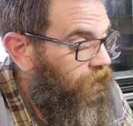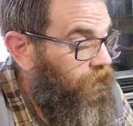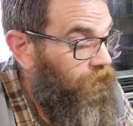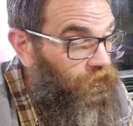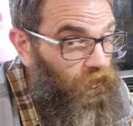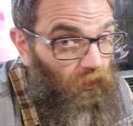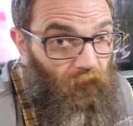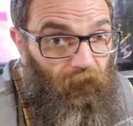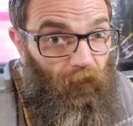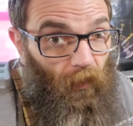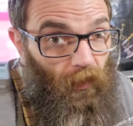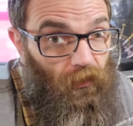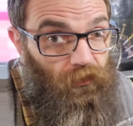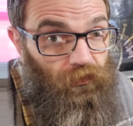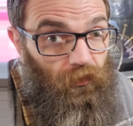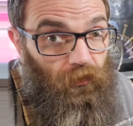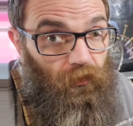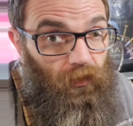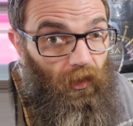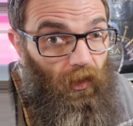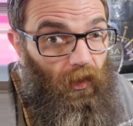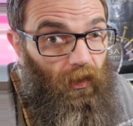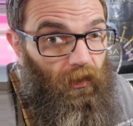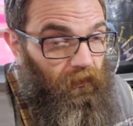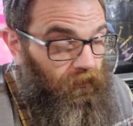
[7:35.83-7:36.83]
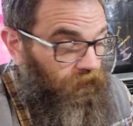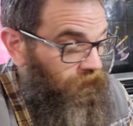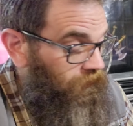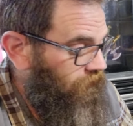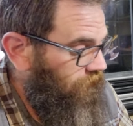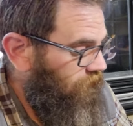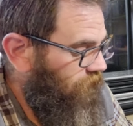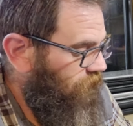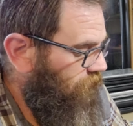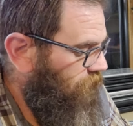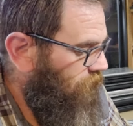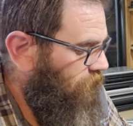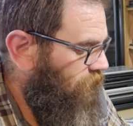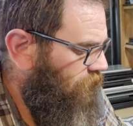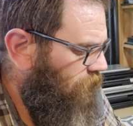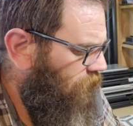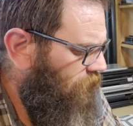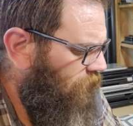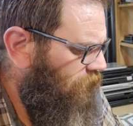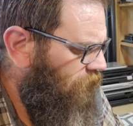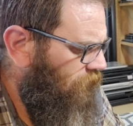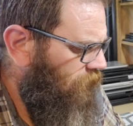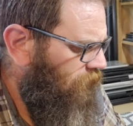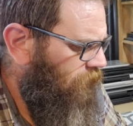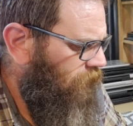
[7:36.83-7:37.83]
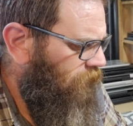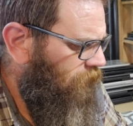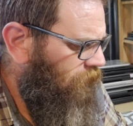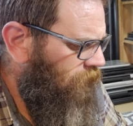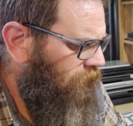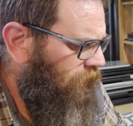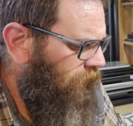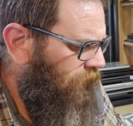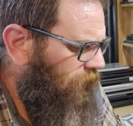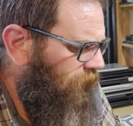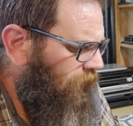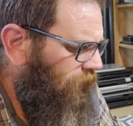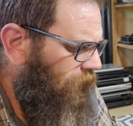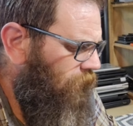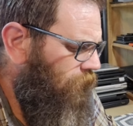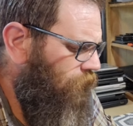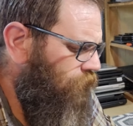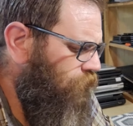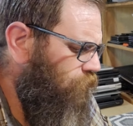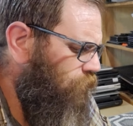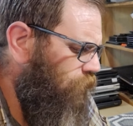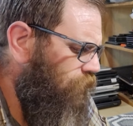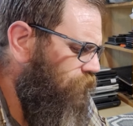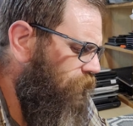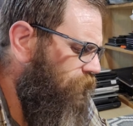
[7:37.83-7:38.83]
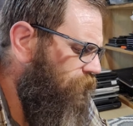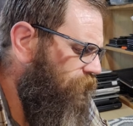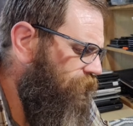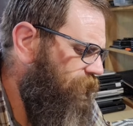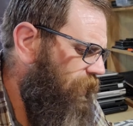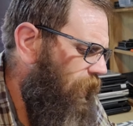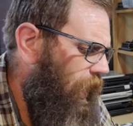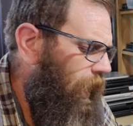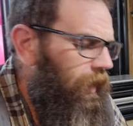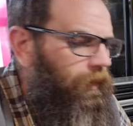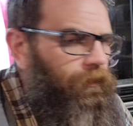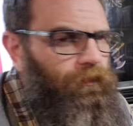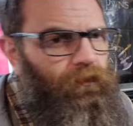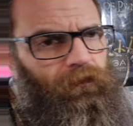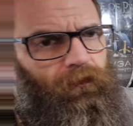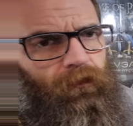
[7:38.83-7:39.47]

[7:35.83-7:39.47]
So far, so good. Okay, get a little switch on the side